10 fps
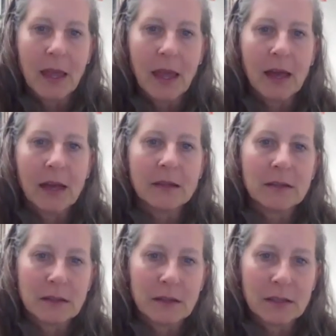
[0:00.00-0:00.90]
And
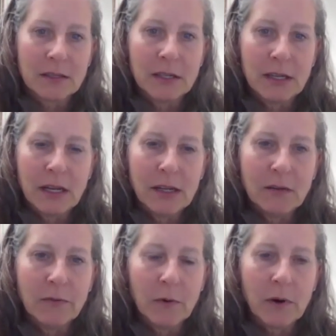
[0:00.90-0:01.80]
this need
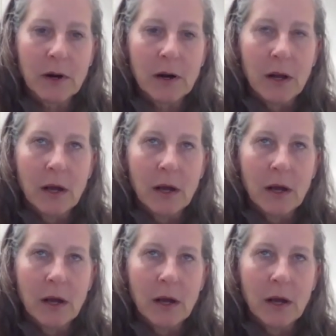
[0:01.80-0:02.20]
for